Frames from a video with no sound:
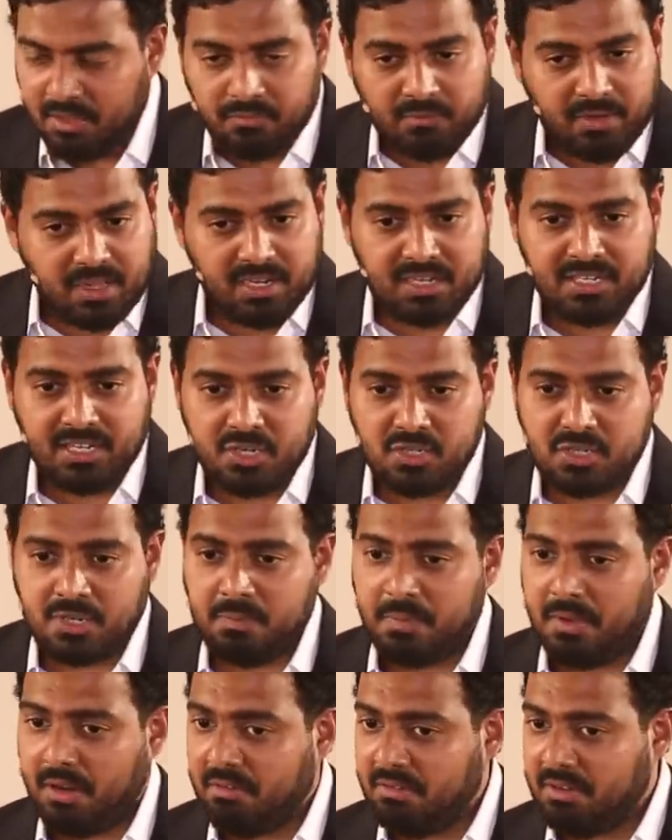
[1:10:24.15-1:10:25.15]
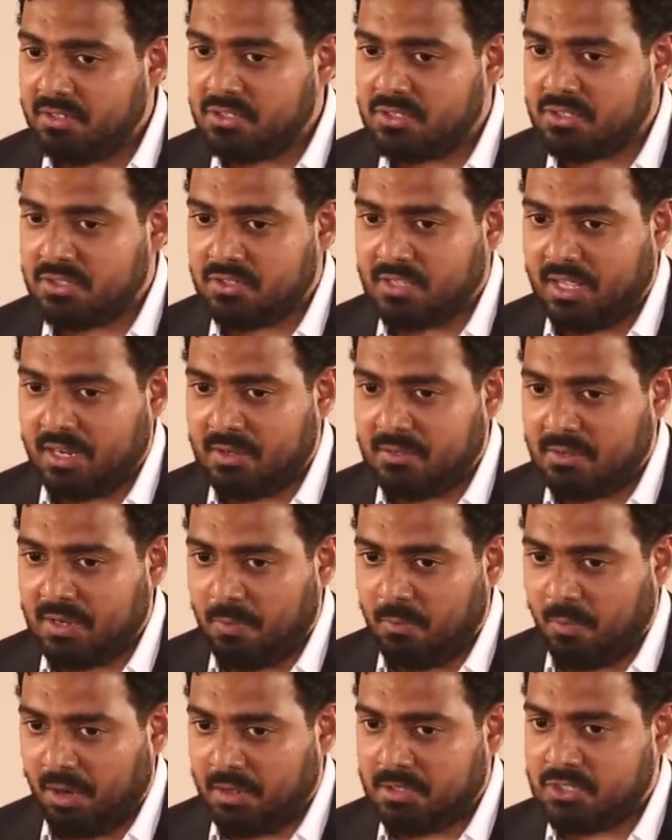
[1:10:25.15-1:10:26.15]
well-intentioned parents,
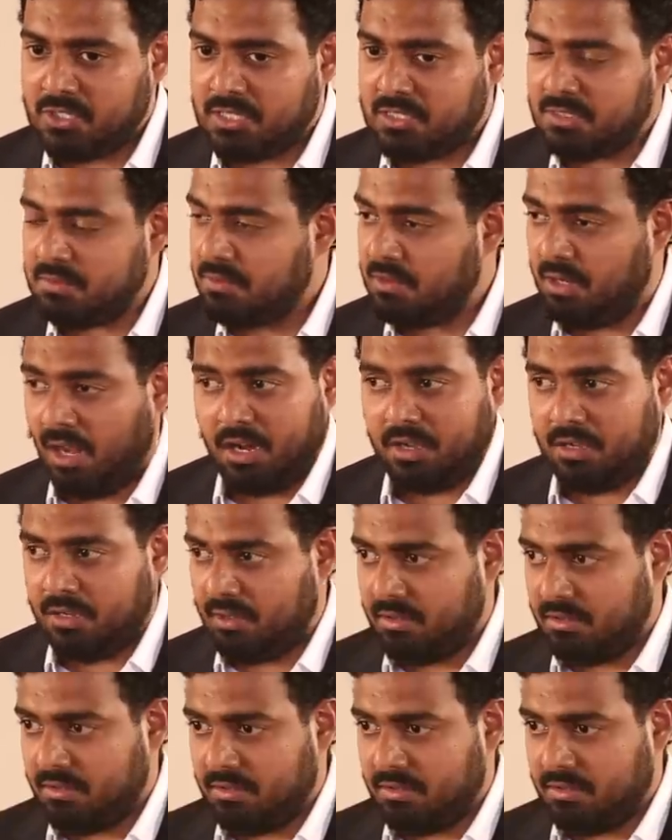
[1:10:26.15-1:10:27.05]
they want to just not,